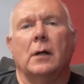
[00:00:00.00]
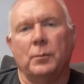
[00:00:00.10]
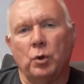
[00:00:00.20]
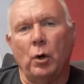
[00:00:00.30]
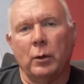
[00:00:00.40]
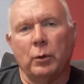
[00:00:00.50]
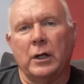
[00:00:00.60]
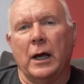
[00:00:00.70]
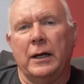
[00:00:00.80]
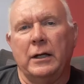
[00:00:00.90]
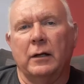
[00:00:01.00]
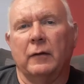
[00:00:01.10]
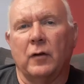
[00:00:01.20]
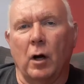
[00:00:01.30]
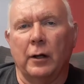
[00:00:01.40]
I'm toying with the idea
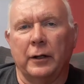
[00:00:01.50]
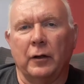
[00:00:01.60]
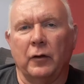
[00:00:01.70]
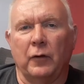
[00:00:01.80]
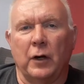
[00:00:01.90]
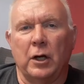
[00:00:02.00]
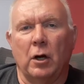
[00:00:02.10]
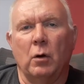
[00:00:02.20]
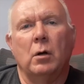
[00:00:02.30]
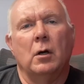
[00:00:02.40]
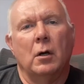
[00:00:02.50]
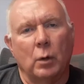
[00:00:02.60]
of calling this video